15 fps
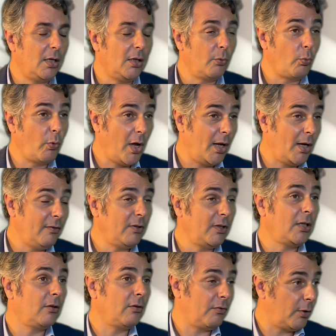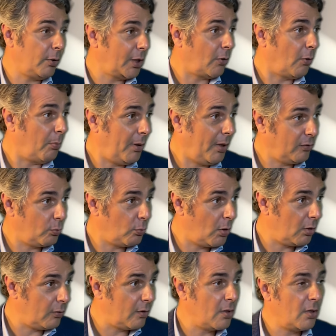we are living in a very complex
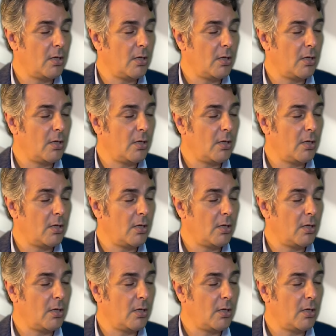world,